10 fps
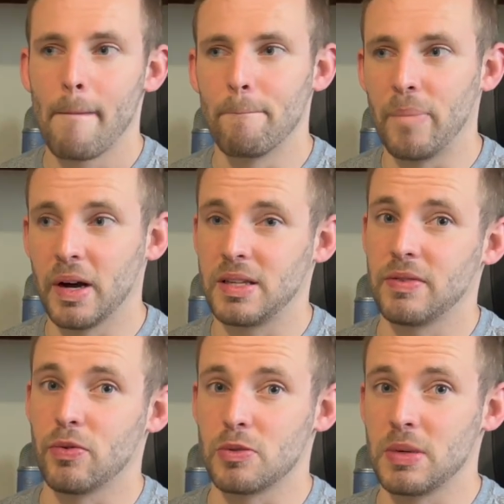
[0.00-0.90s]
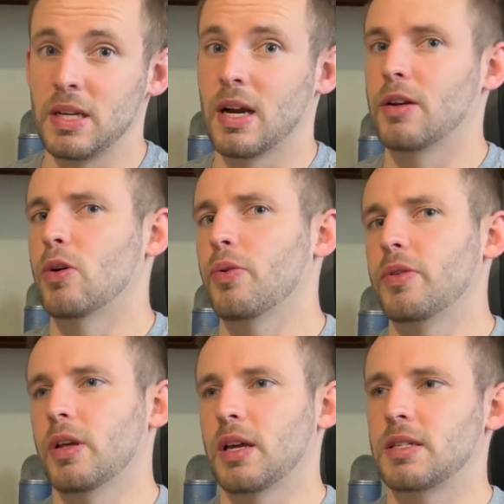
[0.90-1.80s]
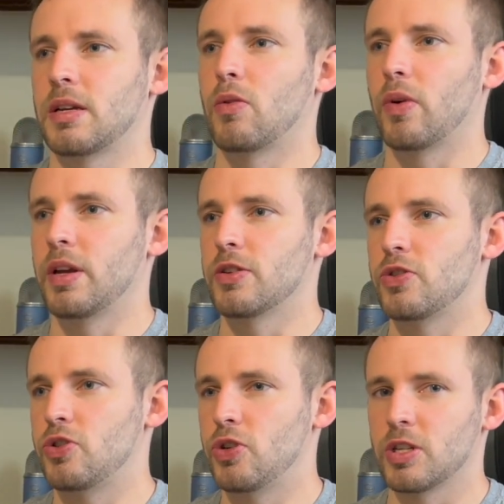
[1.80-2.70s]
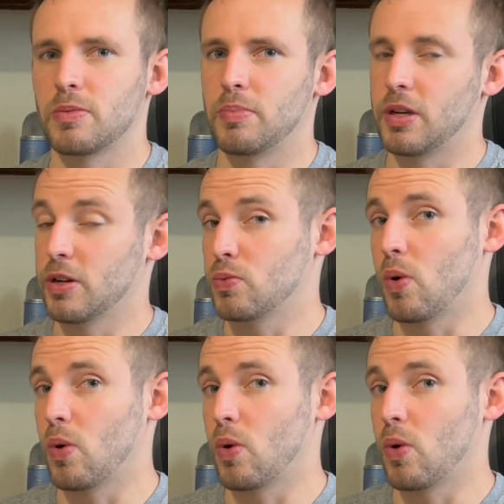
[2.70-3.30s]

But if it was me, I'd go with the extended range just because